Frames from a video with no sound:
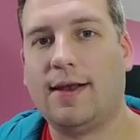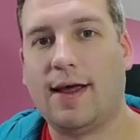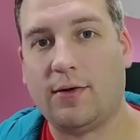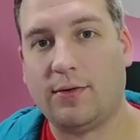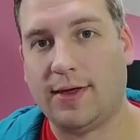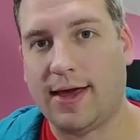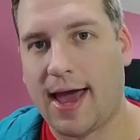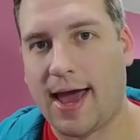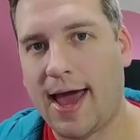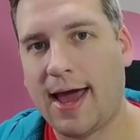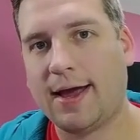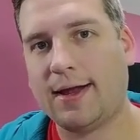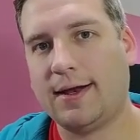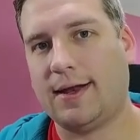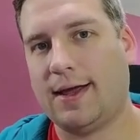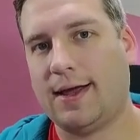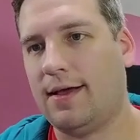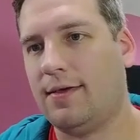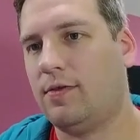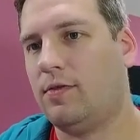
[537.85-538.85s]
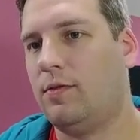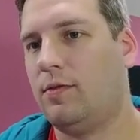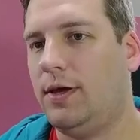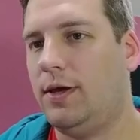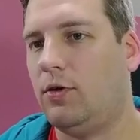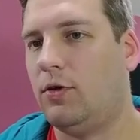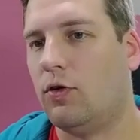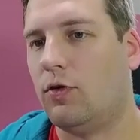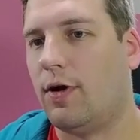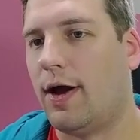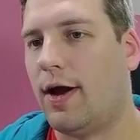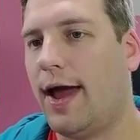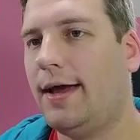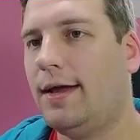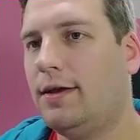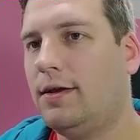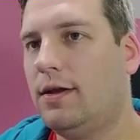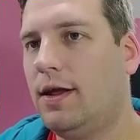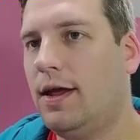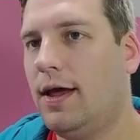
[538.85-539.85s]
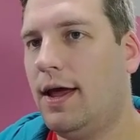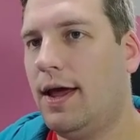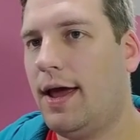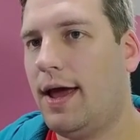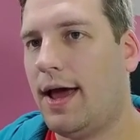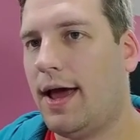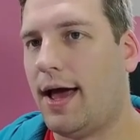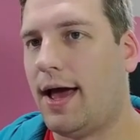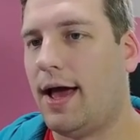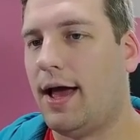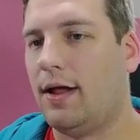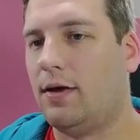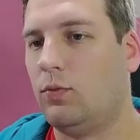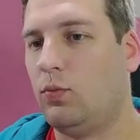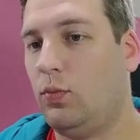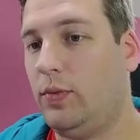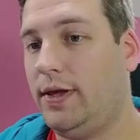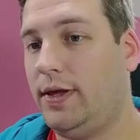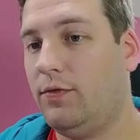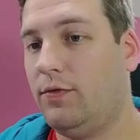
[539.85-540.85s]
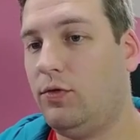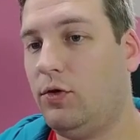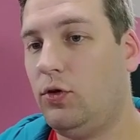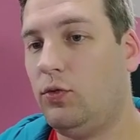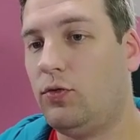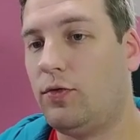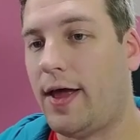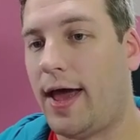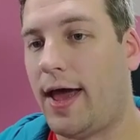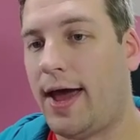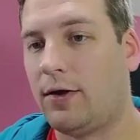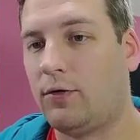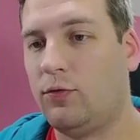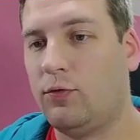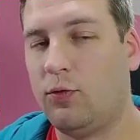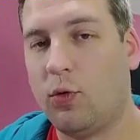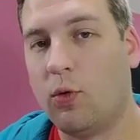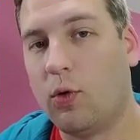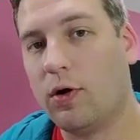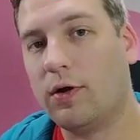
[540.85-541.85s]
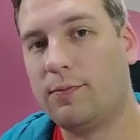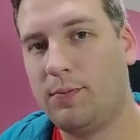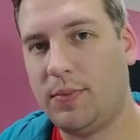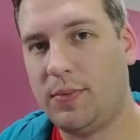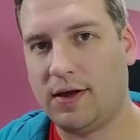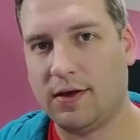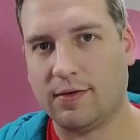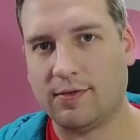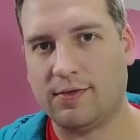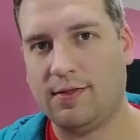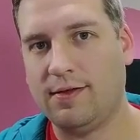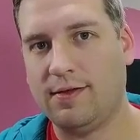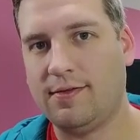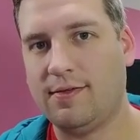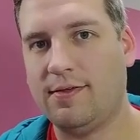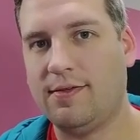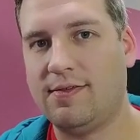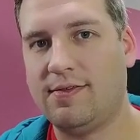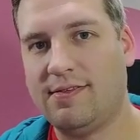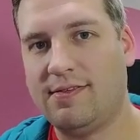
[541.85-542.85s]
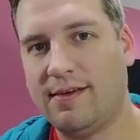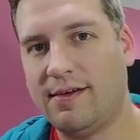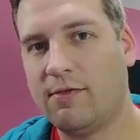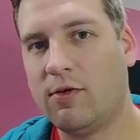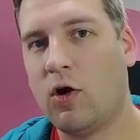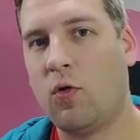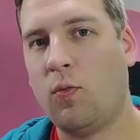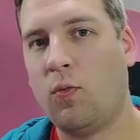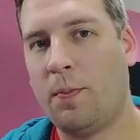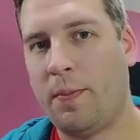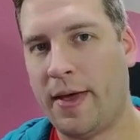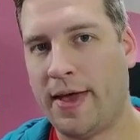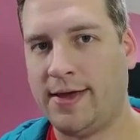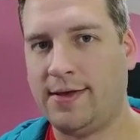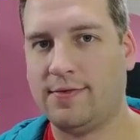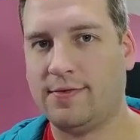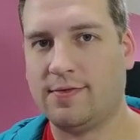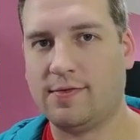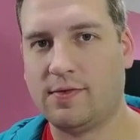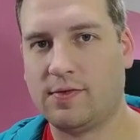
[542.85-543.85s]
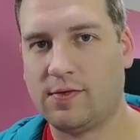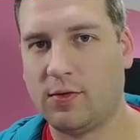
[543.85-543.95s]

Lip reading: Now the act has to be correct, and we have used Act 4 because this is 0 based.